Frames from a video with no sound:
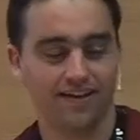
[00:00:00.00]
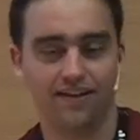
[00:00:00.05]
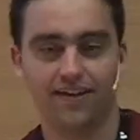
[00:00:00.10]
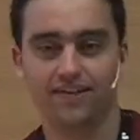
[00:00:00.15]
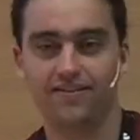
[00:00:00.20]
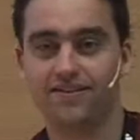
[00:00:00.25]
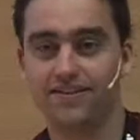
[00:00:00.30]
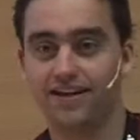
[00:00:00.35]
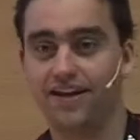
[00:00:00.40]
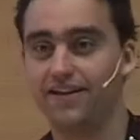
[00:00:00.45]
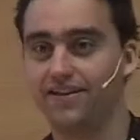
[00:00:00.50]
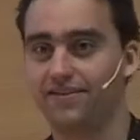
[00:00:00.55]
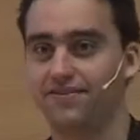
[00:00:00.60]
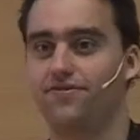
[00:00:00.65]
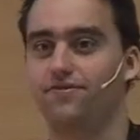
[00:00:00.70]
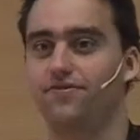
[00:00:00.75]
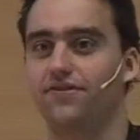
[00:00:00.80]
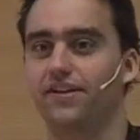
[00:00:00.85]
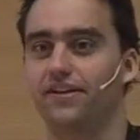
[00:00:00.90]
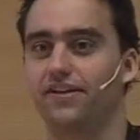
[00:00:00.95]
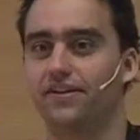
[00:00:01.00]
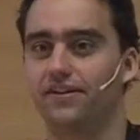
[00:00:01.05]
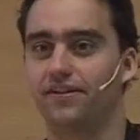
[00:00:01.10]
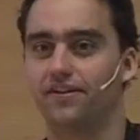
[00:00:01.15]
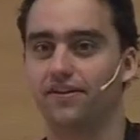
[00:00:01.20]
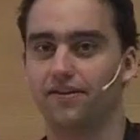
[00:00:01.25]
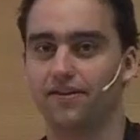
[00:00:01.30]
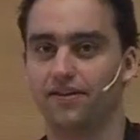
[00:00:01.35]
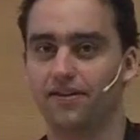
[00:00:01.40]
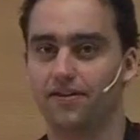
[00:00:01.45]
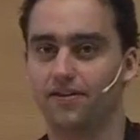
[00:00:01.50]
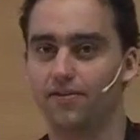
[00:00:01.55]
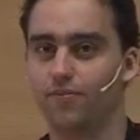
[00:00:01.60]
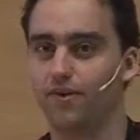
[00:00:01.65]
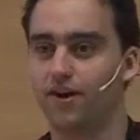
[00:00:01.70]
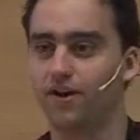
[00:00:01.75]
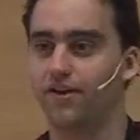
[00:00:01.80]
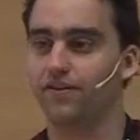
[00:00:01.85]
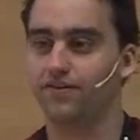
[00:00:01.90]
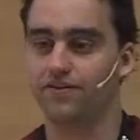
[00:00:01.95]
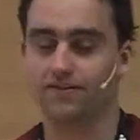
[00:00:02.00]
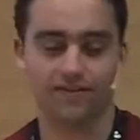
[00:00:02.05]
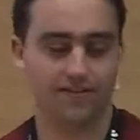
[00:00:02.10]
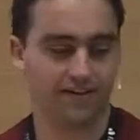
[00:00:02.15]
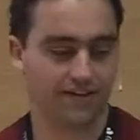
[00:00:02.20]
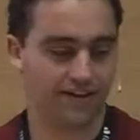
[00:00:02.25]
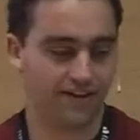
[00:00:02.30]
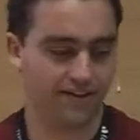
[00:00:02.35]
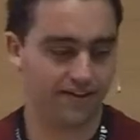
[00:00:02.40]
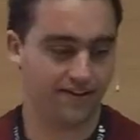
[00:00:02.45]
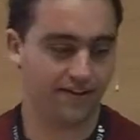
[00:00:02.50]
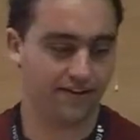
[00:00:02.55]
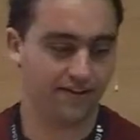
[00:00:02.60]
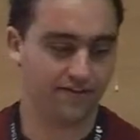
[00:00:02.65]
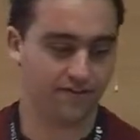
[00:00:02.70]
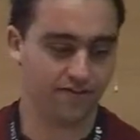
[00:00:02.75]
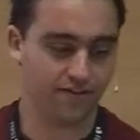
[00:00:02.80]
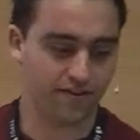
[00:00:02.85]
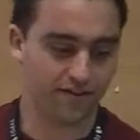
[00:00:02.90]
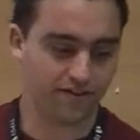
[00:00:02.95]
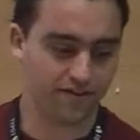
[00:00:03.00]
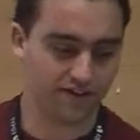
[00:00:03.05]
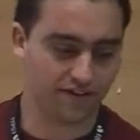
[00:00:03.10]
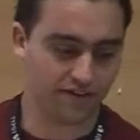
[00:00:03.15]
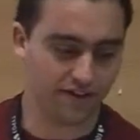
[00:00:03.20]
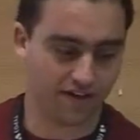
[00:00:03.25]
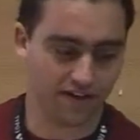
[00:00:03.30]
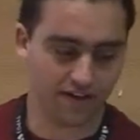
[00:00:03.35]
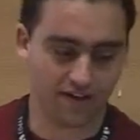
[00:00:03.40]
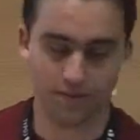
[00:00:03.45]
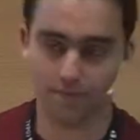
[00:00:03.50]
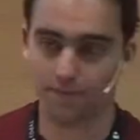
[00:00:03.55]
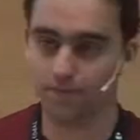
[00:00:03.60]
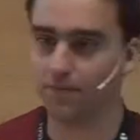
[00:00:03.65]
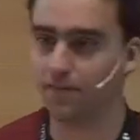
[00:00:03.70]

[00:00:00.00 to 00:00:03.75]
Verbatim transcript: it takes really a while getting into it, um,